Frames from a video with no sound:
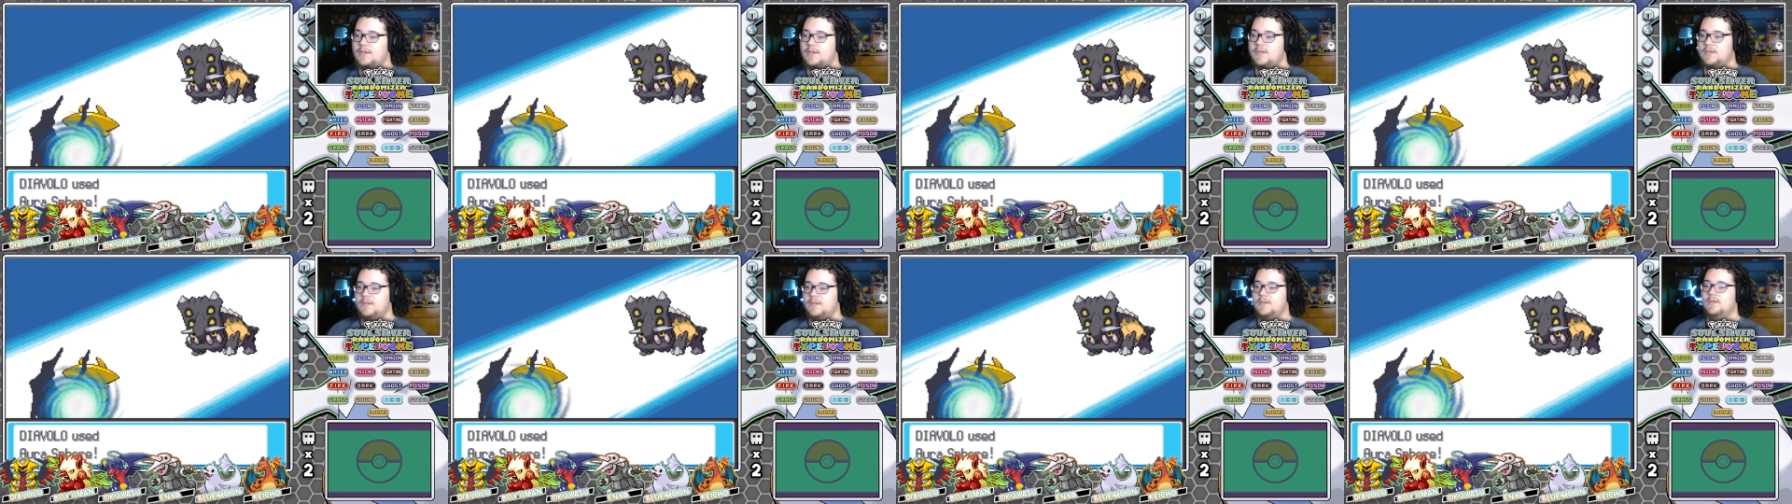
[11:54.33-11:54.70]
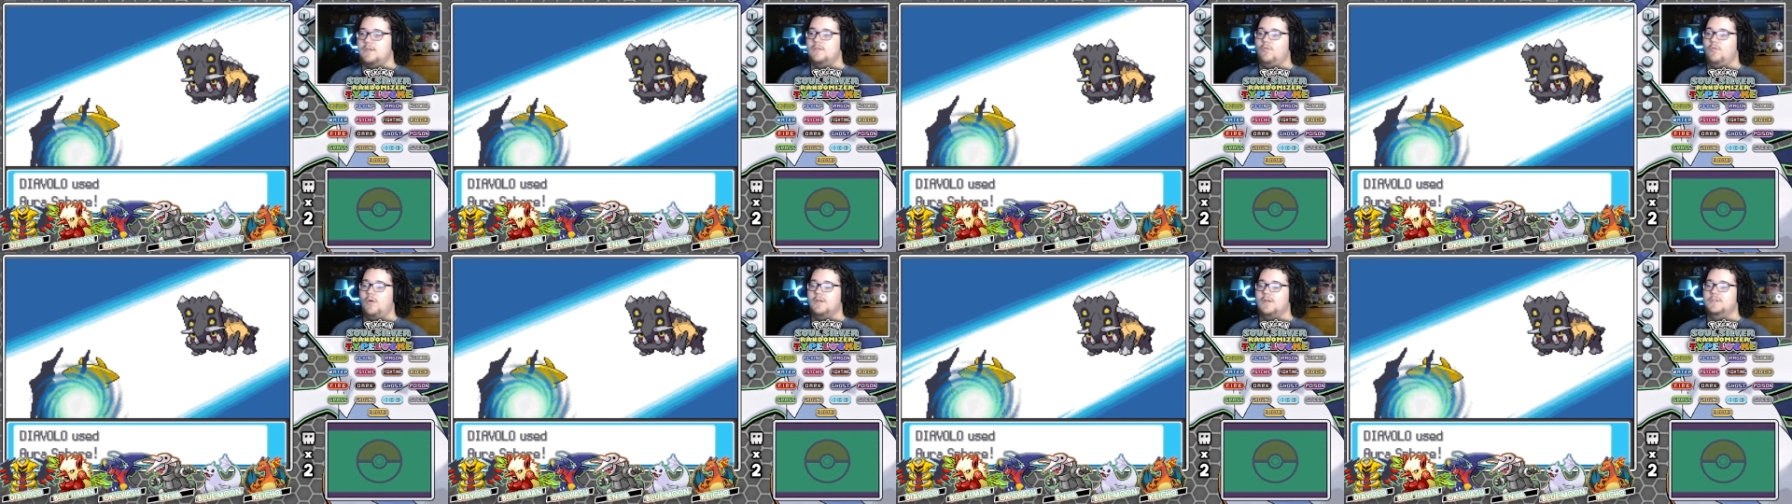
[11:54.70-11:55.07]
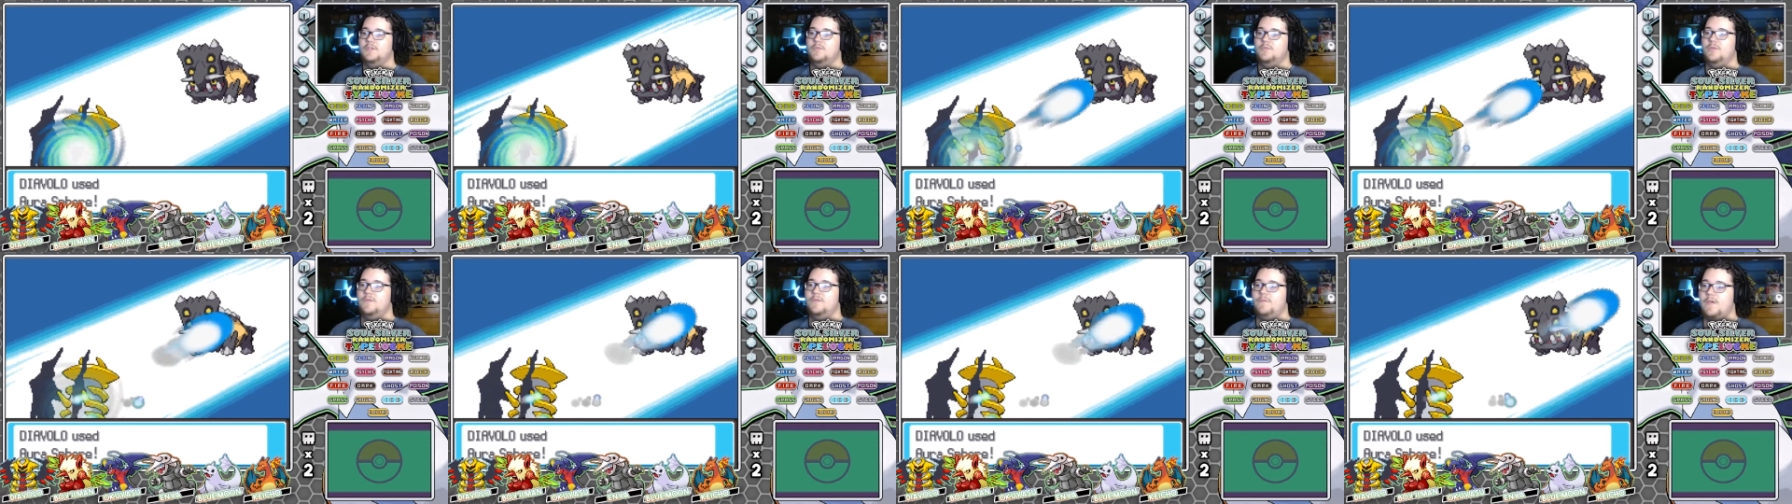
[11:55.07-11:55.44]
Quad
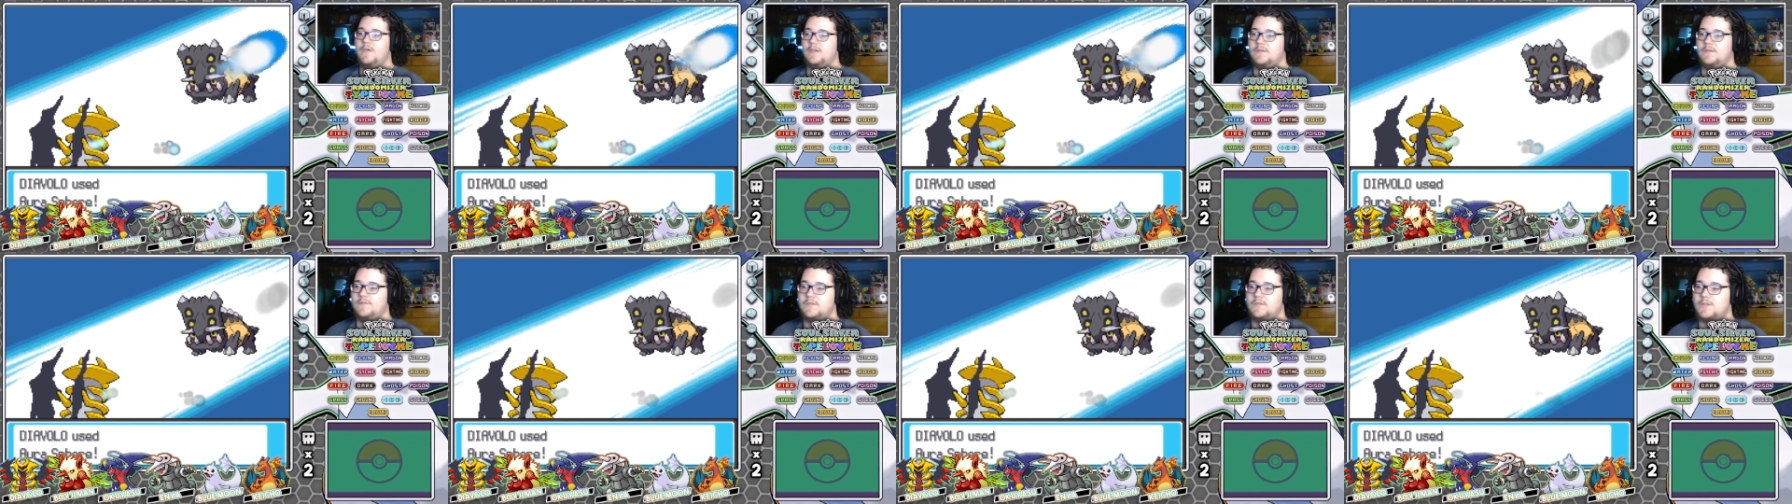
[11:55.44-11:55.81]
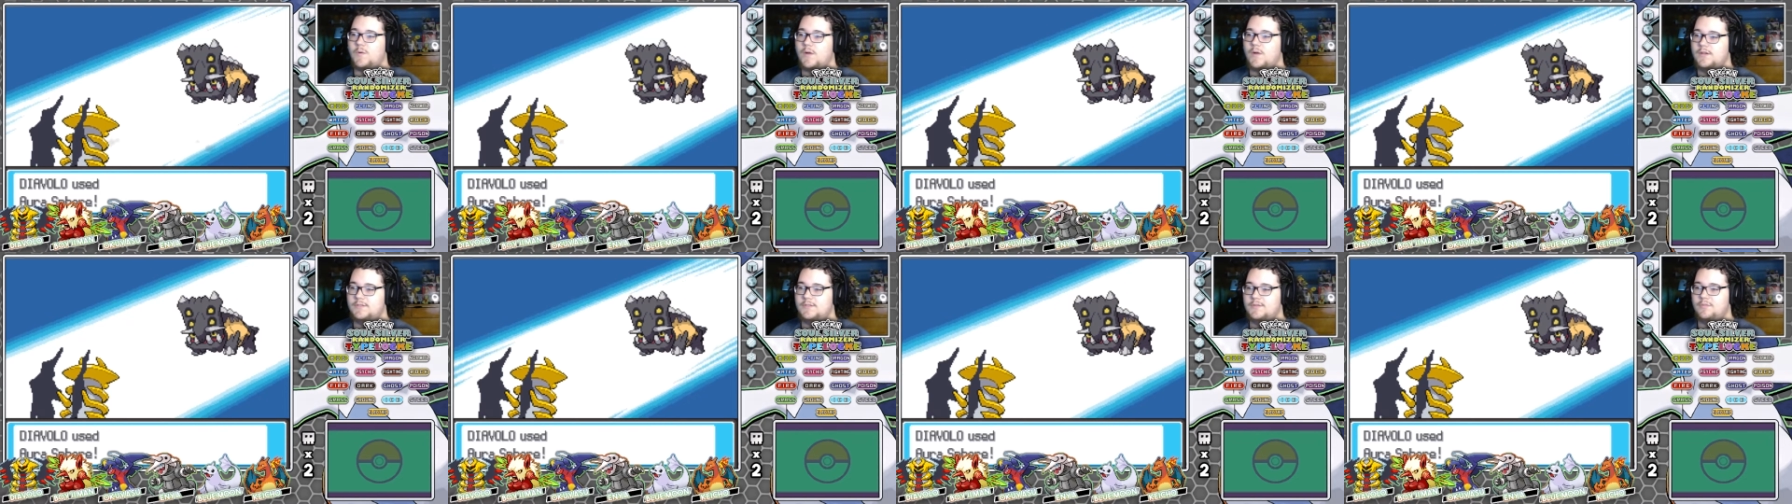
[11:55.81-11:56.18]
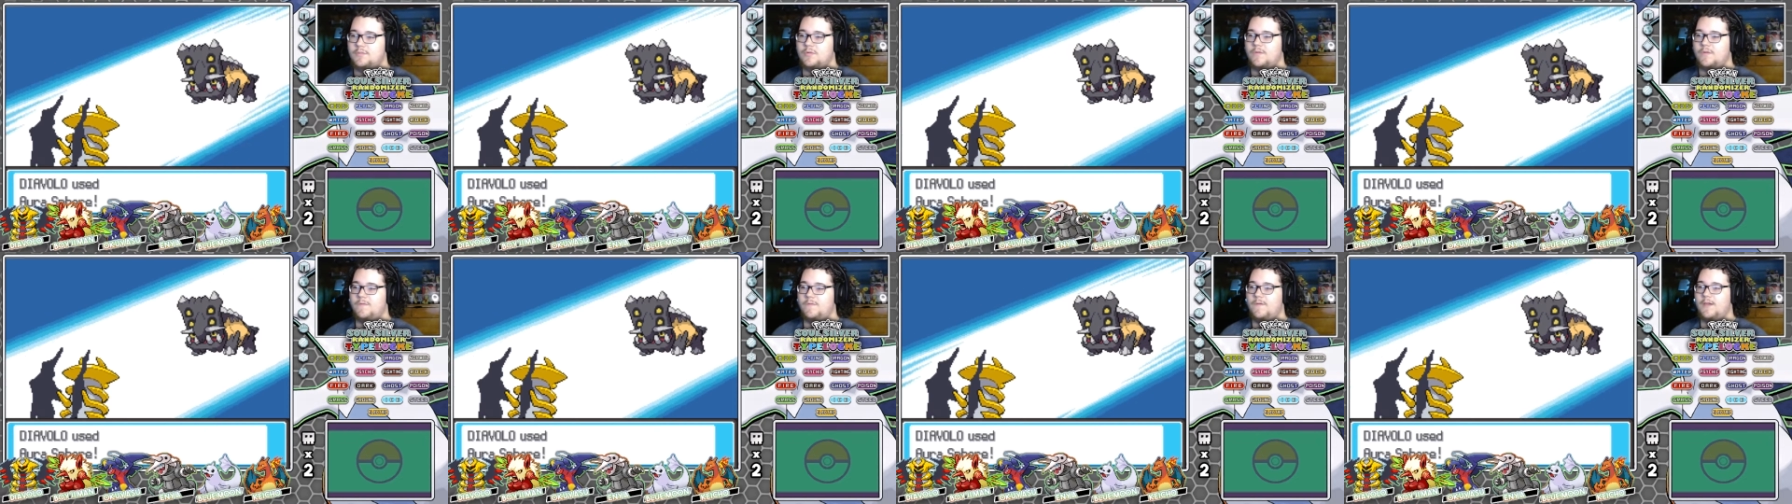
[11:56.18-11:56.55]
super effective is quad super
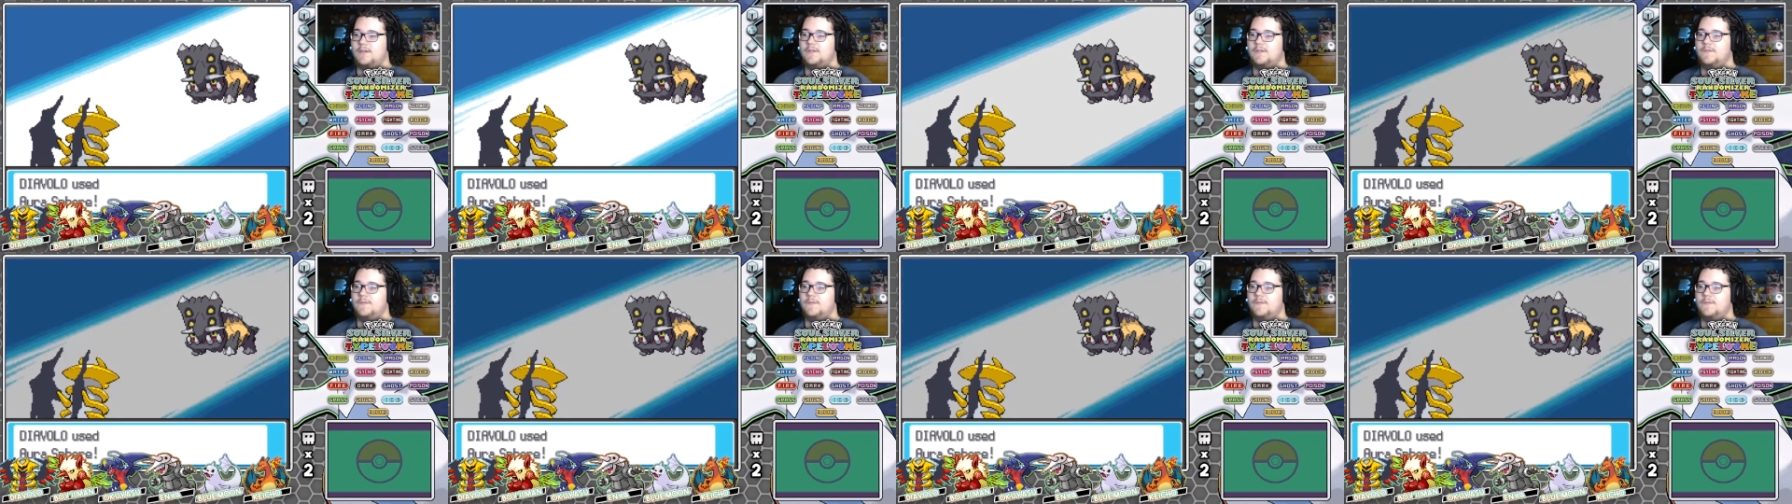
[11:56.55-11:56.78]
effective.